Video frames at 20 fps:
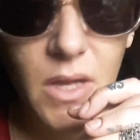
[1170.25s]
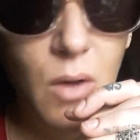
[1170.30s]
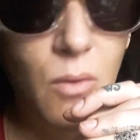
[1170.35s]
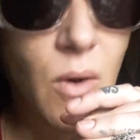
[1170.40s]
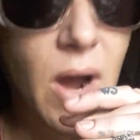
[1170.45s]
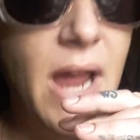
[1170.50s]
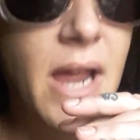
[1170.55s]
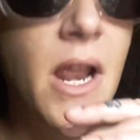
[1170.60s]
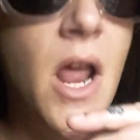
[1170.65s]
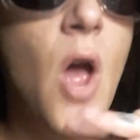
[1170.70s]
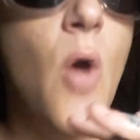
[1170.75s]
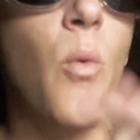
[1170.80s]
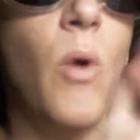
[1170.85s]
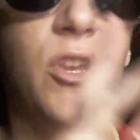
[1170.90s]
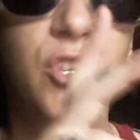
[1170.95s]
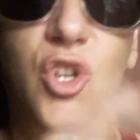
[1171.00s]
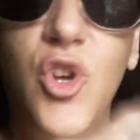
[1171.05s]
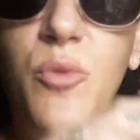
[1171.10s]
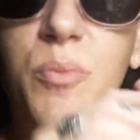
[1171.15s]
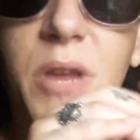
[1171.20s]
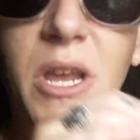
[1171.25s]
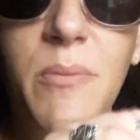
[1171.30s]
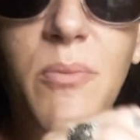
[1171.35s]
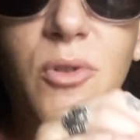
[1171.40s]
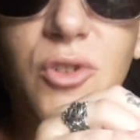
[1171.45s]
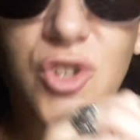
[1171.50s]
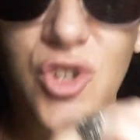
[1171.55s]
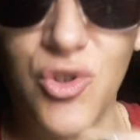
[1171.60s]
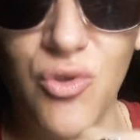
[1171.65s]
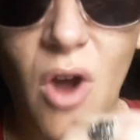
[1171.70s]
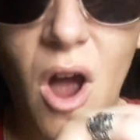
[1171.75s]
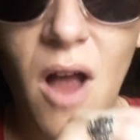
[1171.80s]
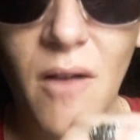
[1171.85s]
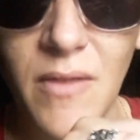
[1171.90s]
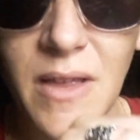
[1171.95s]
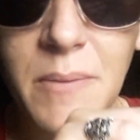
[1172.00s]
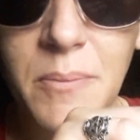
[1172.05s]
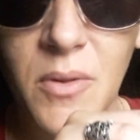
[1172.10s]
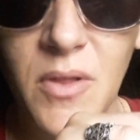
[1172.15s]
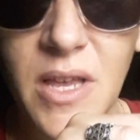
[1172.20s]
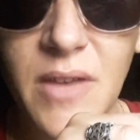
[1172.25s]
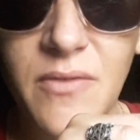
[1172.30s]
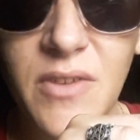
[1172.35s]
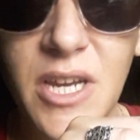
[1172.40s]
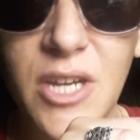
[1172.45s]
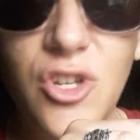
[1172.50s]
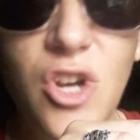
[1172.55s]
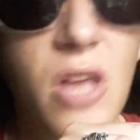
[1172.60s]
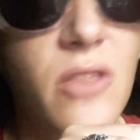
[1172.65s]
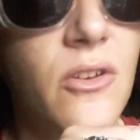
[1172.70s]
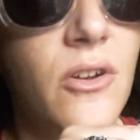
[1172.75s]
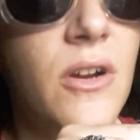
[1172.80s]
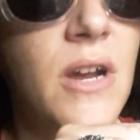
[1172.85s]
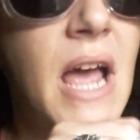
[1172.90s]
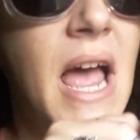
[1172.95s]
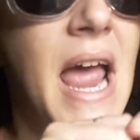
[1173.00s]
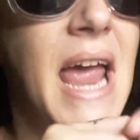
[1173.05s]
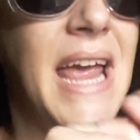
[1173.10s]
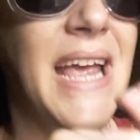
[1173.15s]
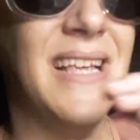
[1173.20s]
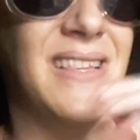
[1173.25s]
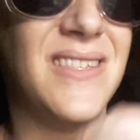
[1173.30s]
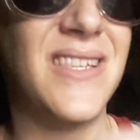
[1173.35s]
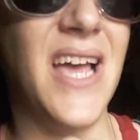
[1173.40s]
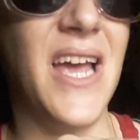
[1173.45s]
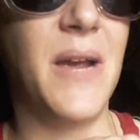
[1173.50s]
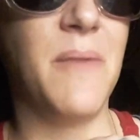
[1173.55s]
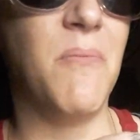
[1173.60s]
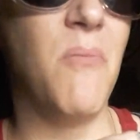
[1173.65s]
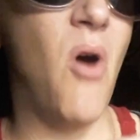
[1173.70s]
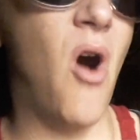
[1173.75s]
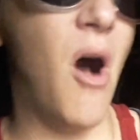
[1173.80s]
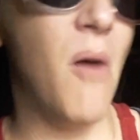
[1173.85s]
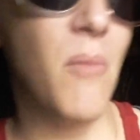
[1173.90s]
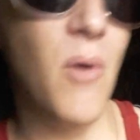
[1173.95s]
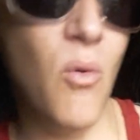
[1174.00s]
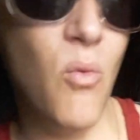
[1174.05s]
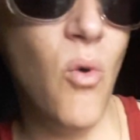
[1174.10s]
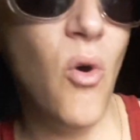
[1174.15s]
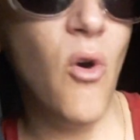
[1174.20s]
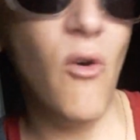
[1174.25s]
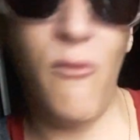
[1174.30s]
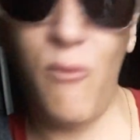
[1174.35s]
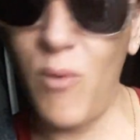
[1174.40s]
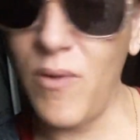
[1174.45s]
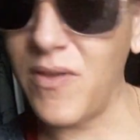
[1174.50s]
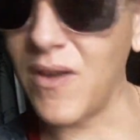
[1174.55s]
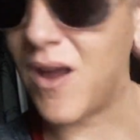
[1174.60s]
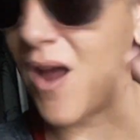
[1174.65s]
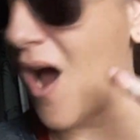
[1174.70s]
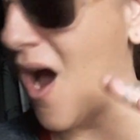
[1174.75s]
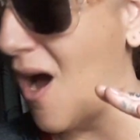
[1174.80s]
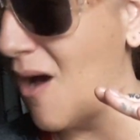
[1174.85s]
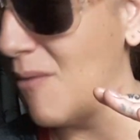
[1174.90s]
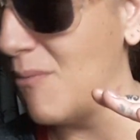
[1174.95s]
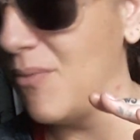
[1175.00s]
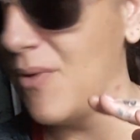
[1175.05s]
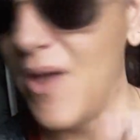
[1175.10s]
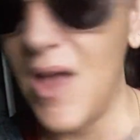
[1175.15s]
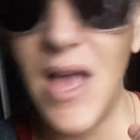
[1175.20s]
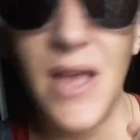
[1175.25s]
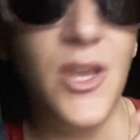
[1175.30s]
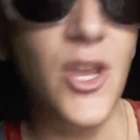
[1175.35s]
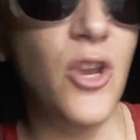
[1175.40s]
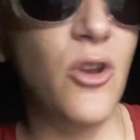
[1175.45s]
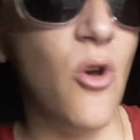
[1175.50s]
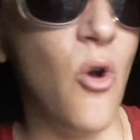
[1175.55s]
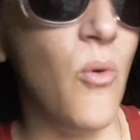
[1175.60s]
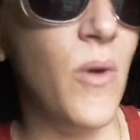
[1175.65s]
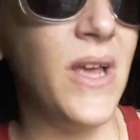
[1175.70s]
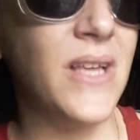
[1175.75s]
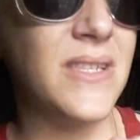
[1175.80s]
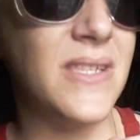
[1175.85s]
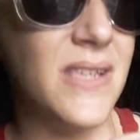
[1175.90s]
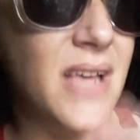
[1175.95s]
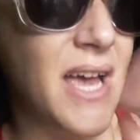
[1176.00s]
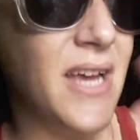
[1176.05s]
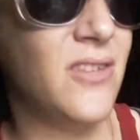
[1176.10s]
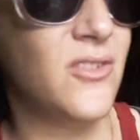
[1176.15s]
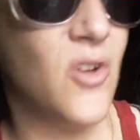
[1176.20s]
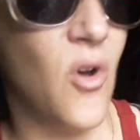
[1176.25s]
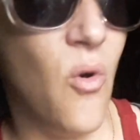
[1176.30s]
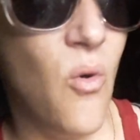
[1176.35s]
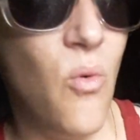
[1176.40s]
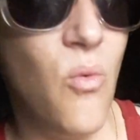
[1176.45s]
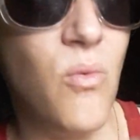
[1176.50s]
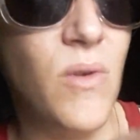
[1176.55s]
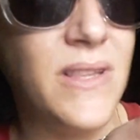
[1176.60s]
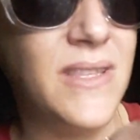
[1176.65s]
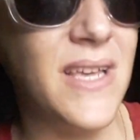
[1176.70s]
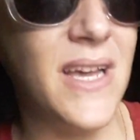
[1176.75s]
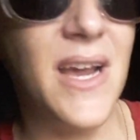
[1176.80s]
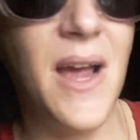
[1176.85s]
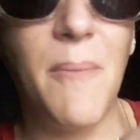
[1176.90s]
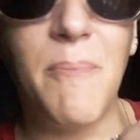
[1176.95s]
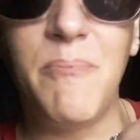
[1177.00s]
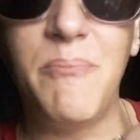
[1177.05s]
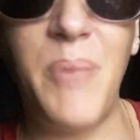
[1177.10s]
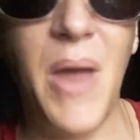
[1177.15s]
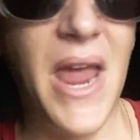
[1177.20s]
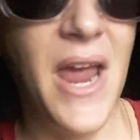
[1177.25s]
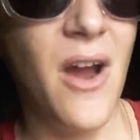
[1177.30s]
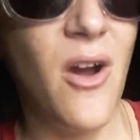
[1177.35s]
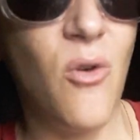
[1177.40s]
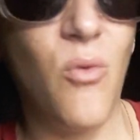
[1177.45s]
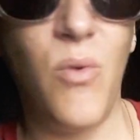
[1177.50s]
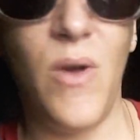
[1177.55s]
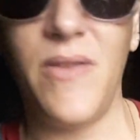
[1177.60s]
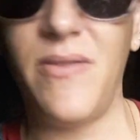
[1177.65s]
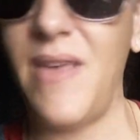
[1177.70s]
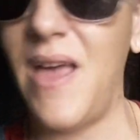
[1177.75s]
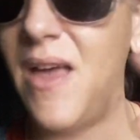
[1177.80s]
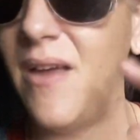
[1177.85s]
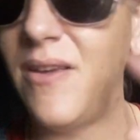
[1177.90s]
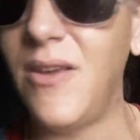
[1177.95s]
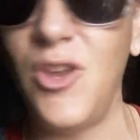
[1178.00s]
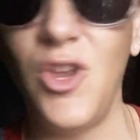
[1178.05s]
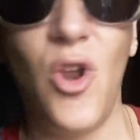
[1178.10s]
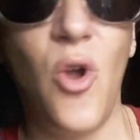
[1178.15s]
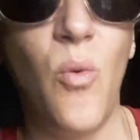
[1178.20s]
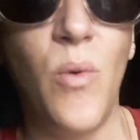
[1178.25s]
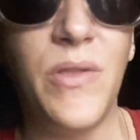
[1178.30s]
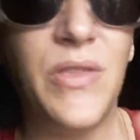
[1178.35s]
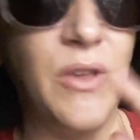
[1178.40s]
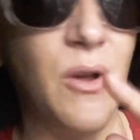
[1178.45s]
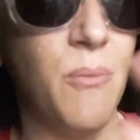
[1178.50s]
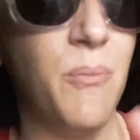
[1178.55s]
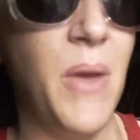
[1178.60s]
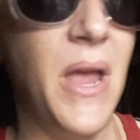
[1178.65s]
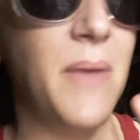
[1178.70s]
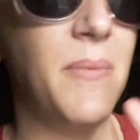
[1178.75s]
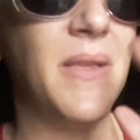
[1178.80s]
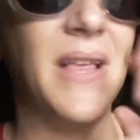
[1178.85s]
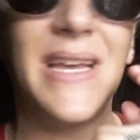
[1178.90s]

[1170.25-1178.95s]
right? When two people strongly believe in each other, it's like mama wolf with a cub. You know, it's like it's like a bear with, with their baby.